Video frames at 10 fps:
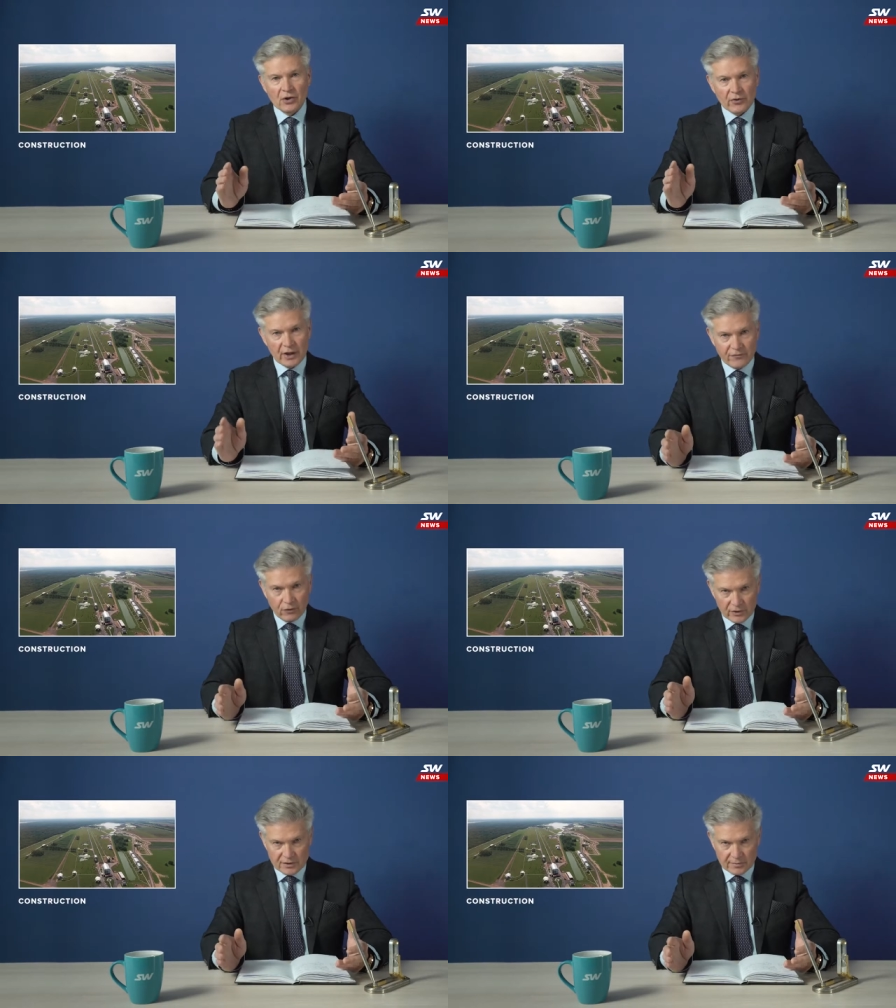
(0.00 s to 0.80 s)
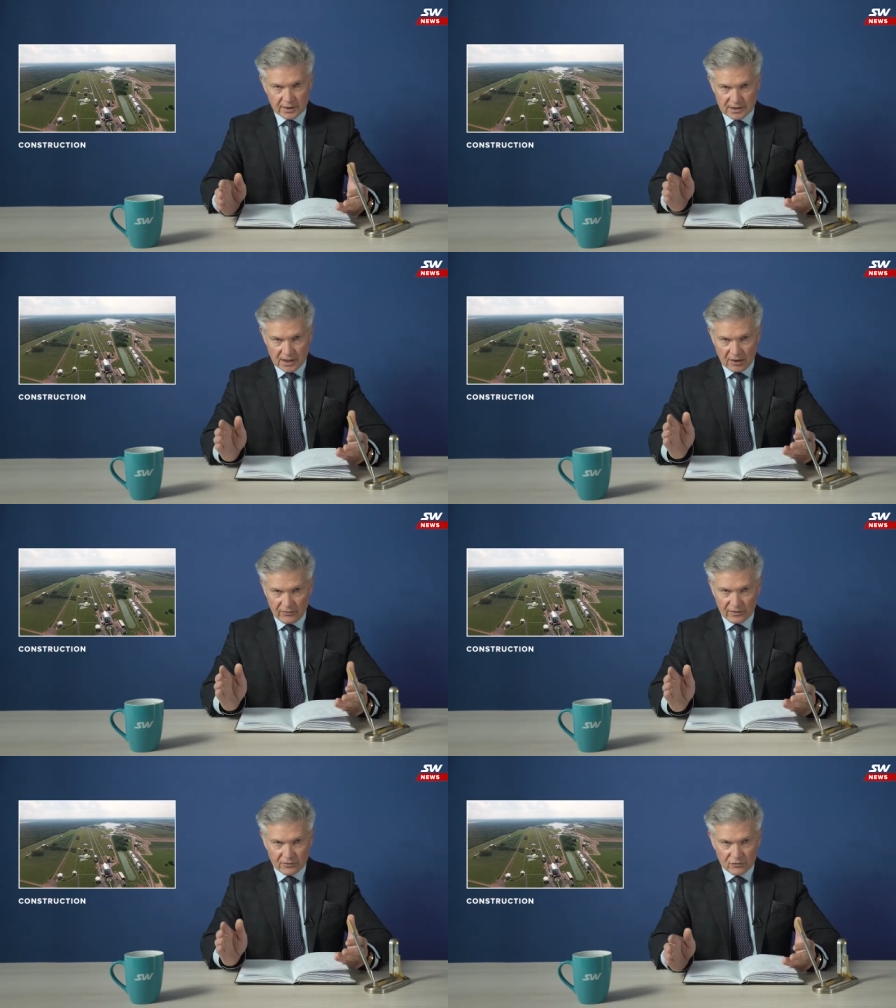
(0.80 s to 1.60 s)
Reinforcement
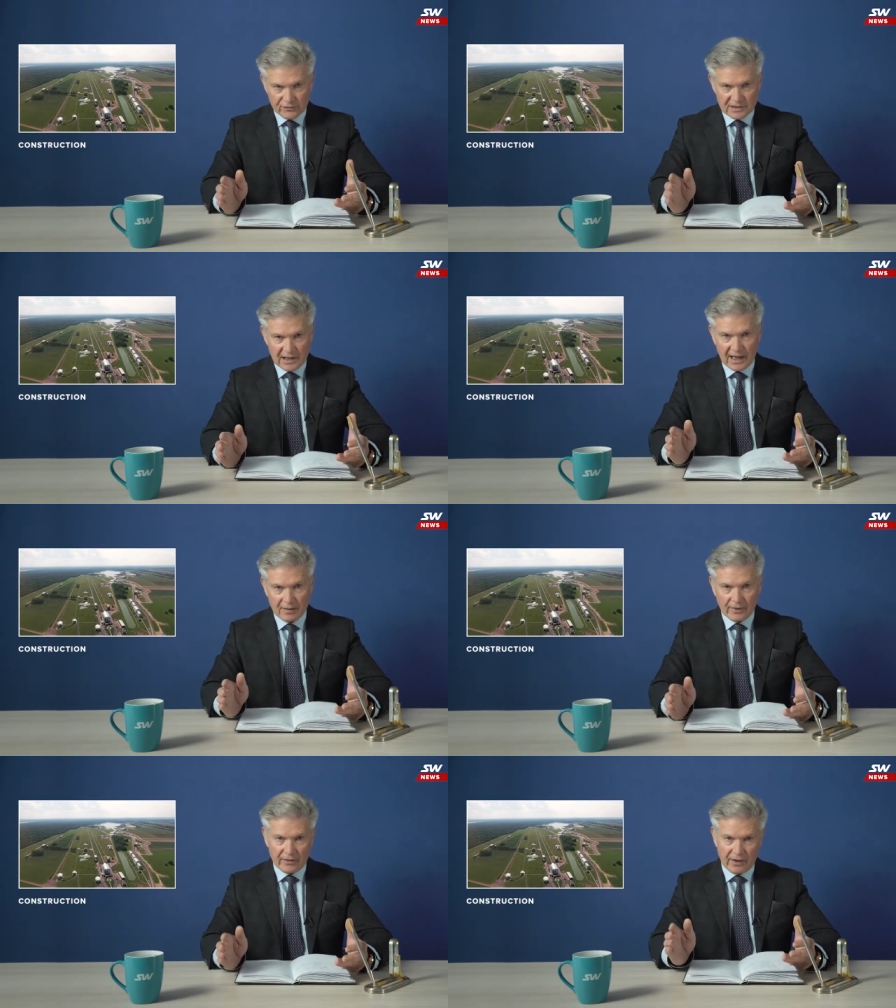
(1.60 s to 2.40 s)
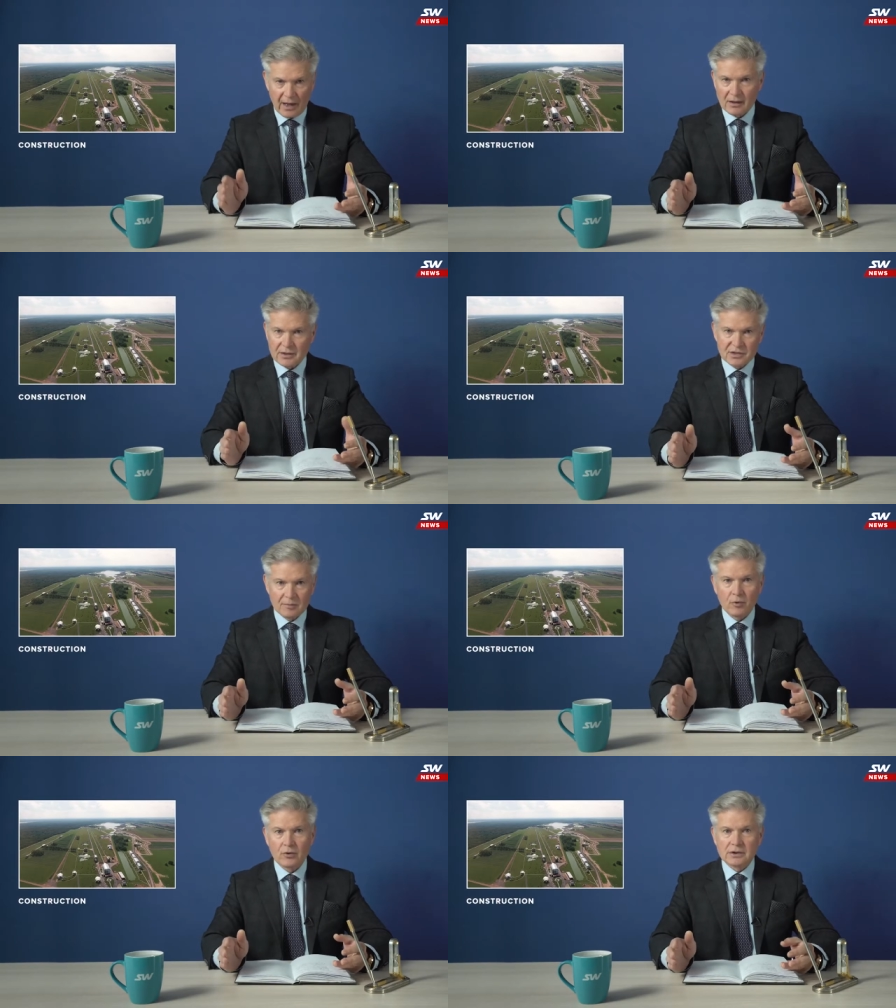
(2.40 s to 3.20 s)
of the roof slab at the anchor
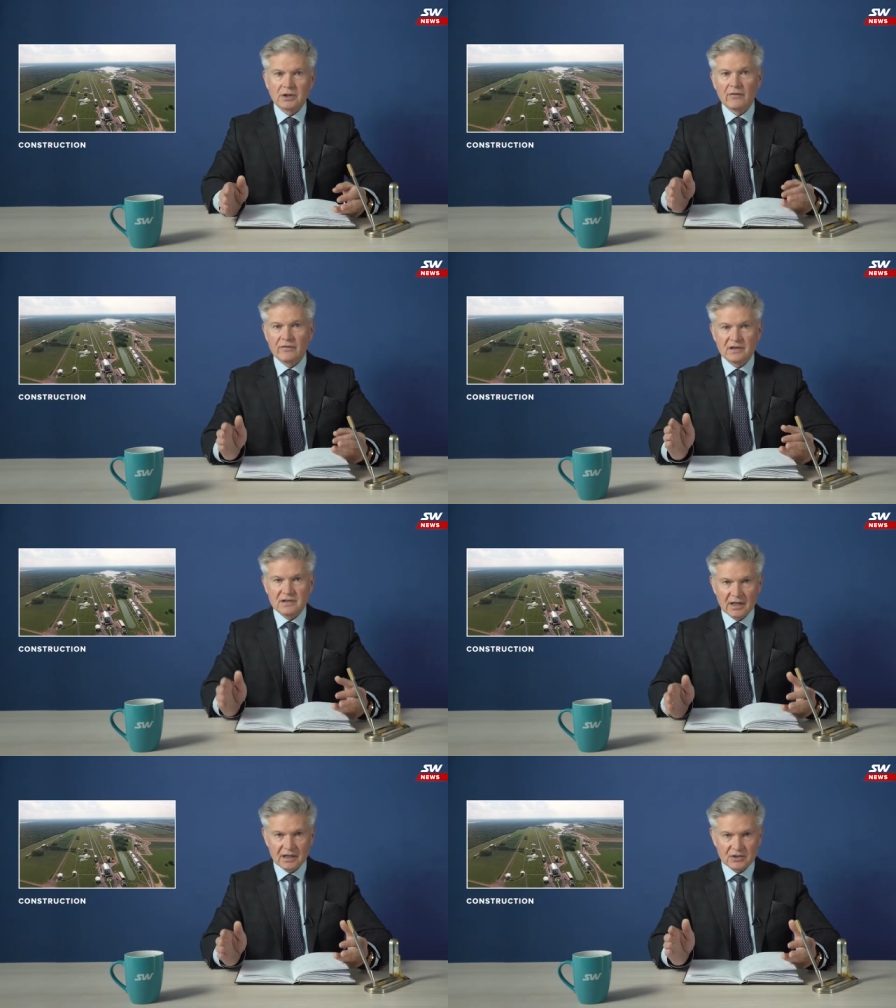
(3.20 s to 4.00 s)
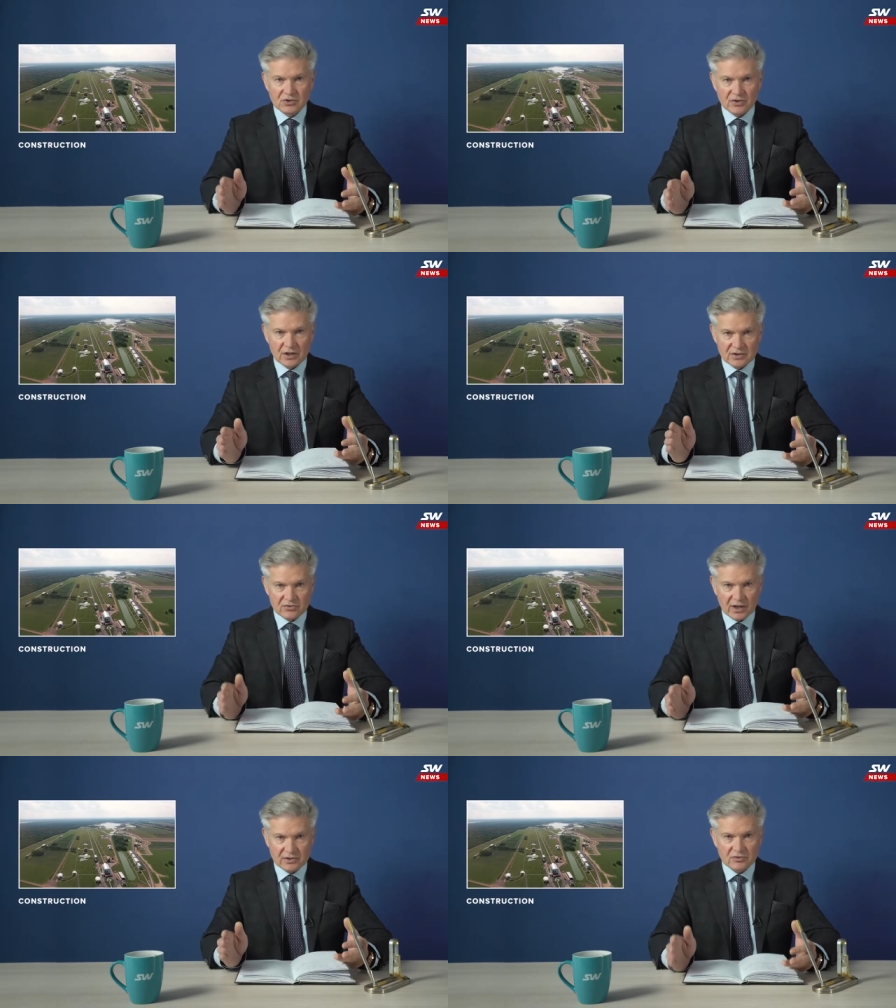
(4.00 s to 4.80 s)
support of the second truss
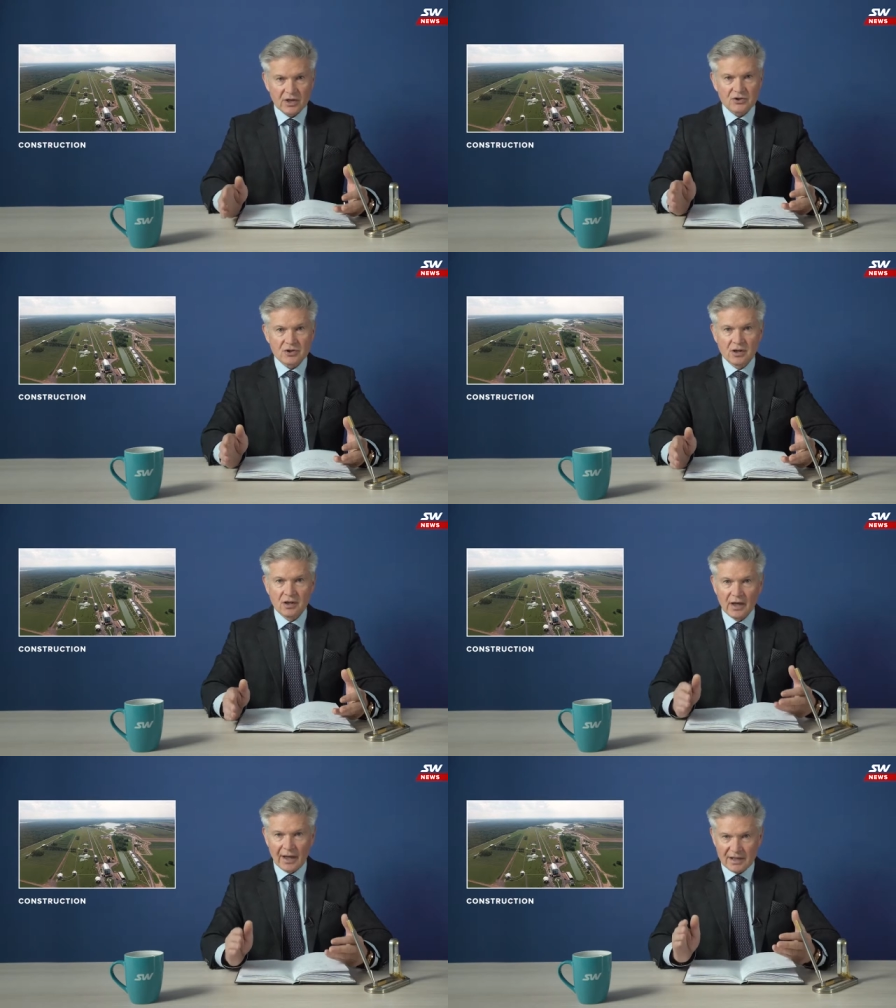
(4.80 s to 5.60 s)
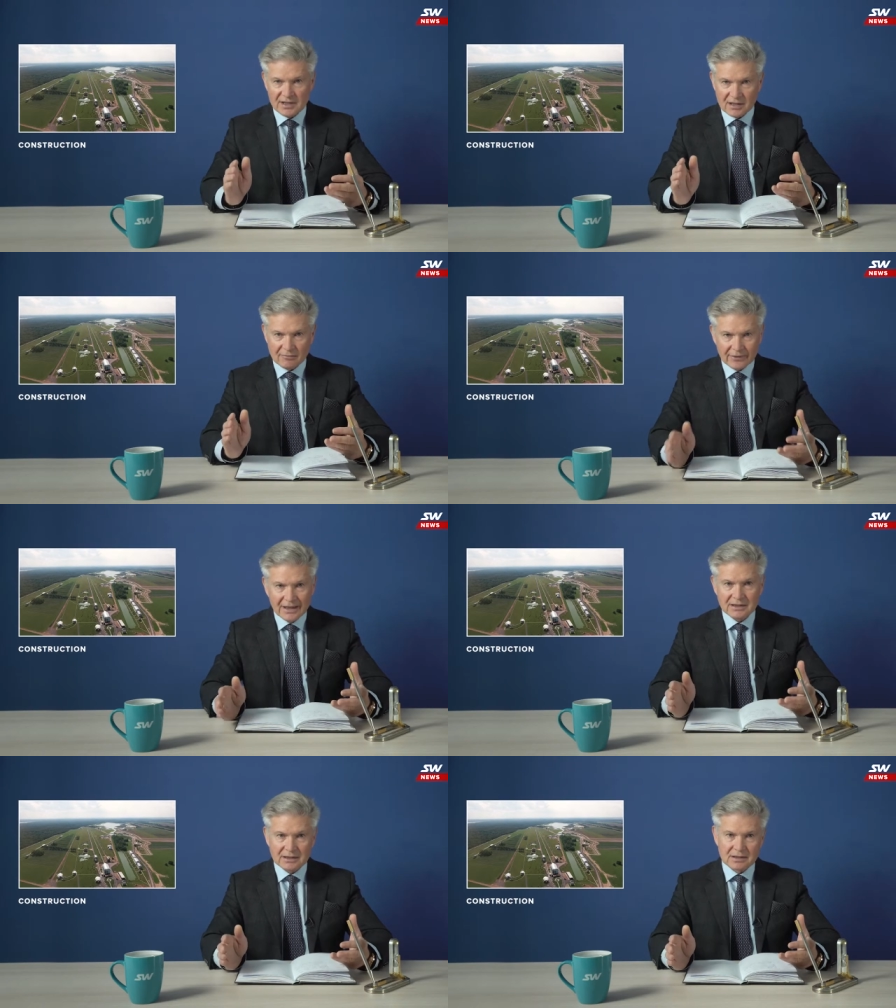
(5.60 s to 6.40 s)
track structure is
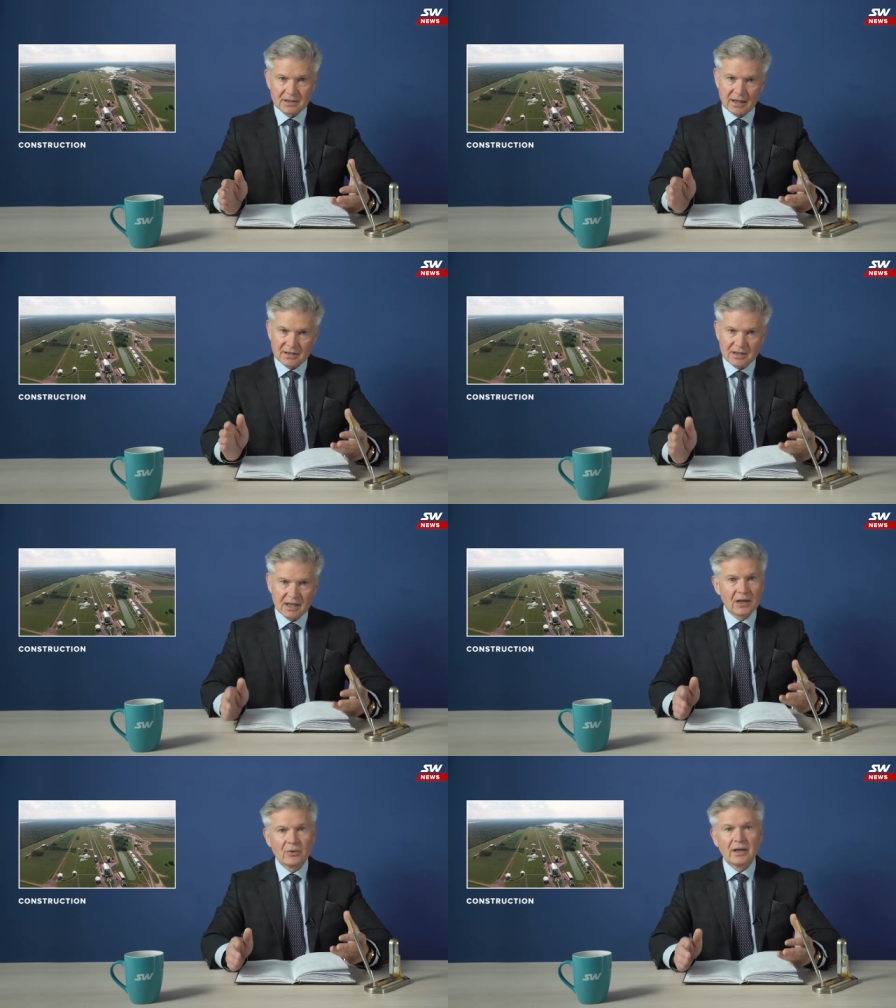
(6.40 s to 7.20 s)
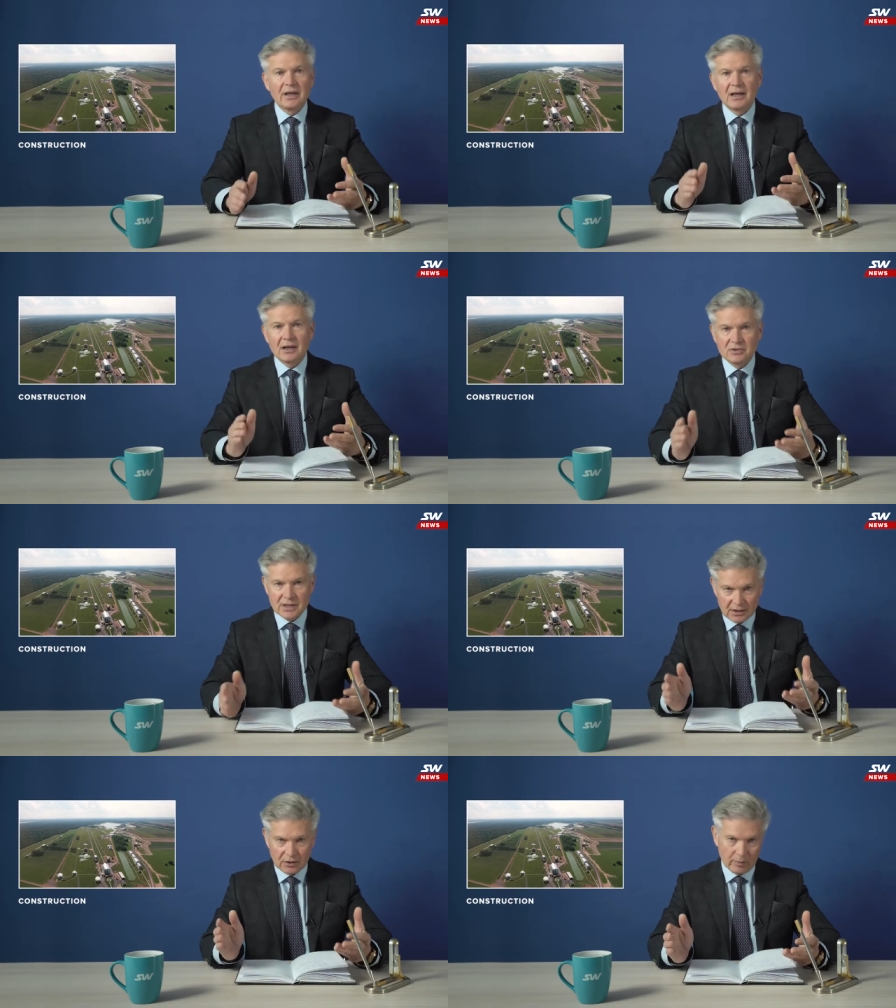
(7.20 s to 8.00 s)
completed at Skyway
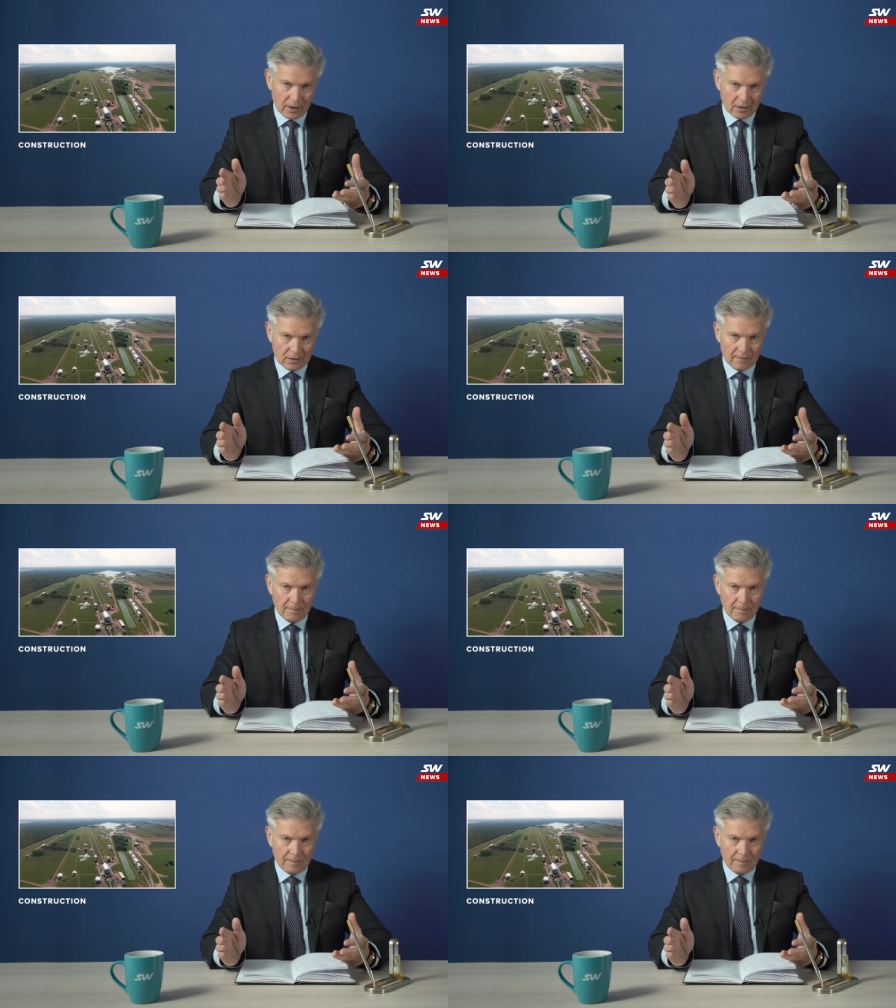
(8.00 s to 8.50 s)
EcoTechnoPark.